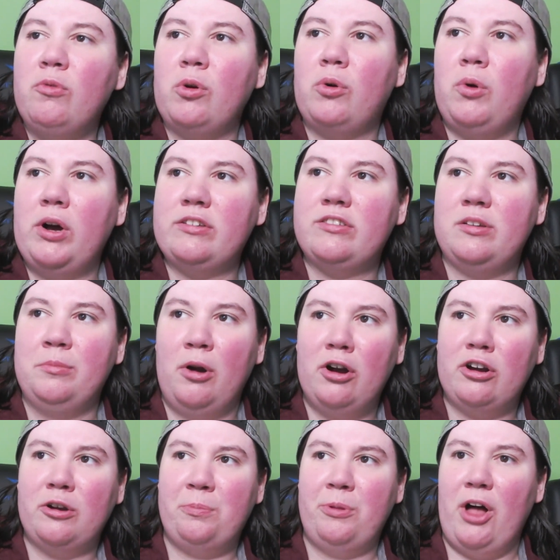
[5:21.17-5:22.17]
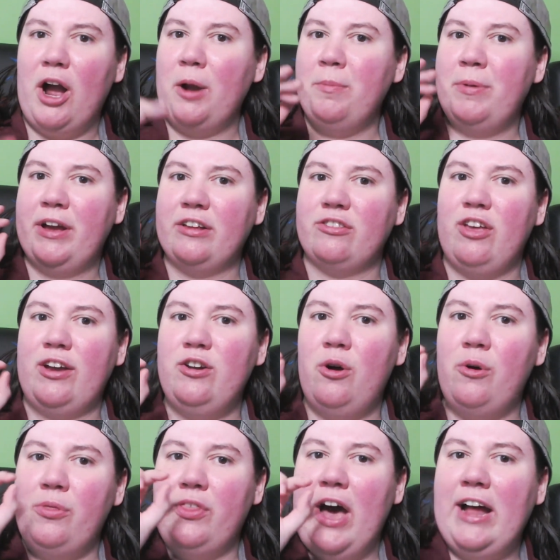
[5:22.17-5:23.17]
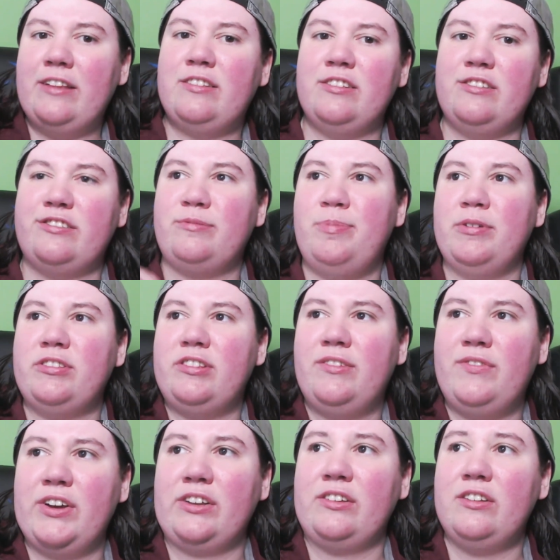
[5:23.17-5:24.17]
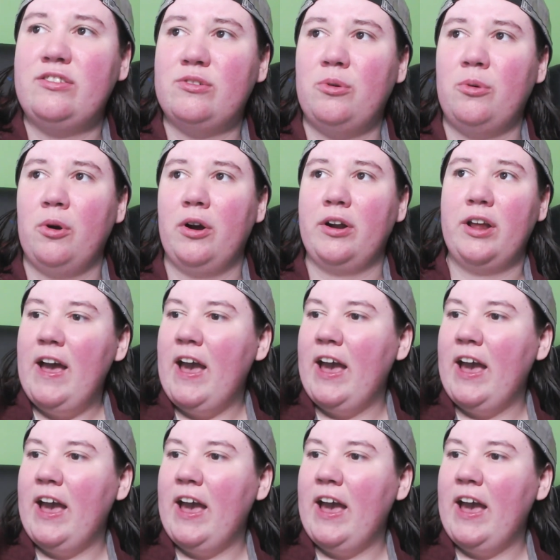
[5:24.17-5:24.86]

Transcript: requests to Markiplier because they know that's his specific Discord